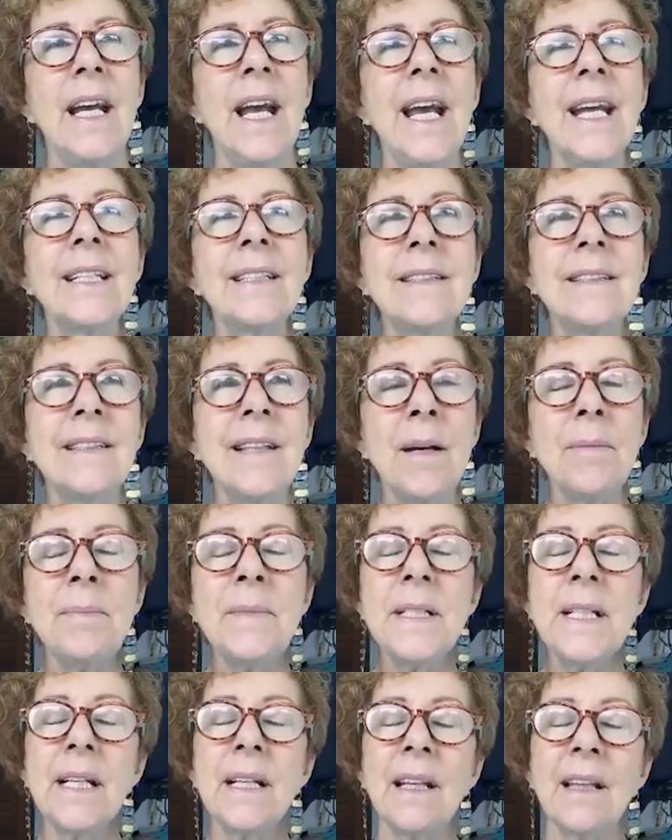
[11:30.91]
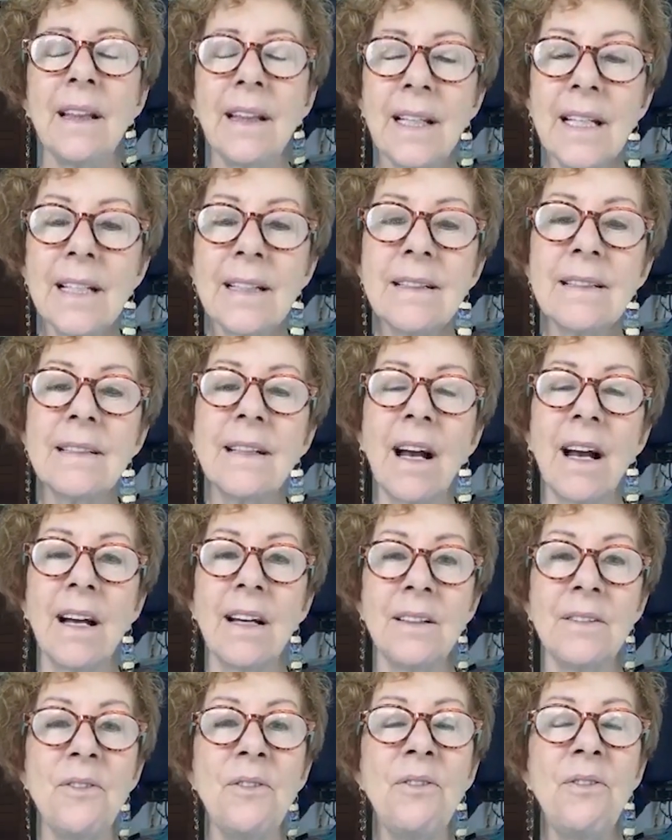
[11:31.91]
accepting things
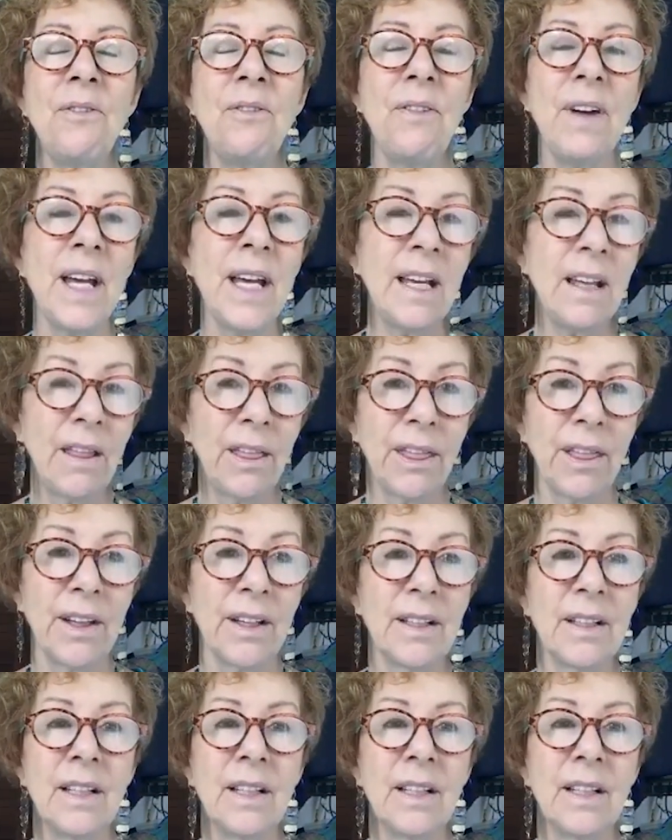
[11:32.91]
on faith.